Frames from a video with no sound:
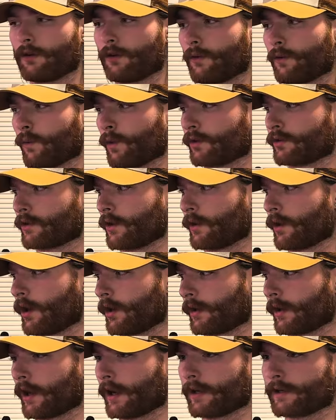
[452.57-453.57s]
What's going on,
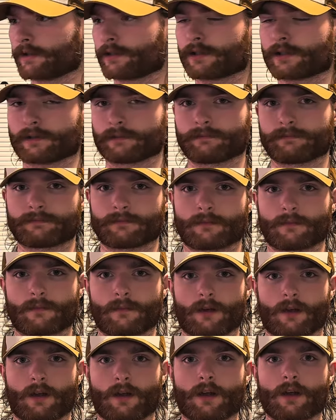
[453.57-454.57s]
guys?
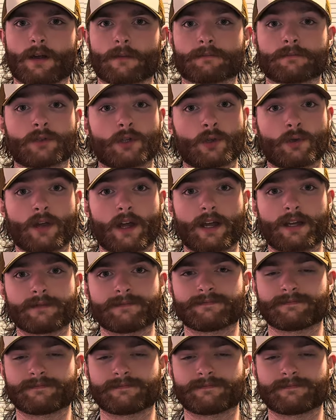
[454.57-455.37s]
New day.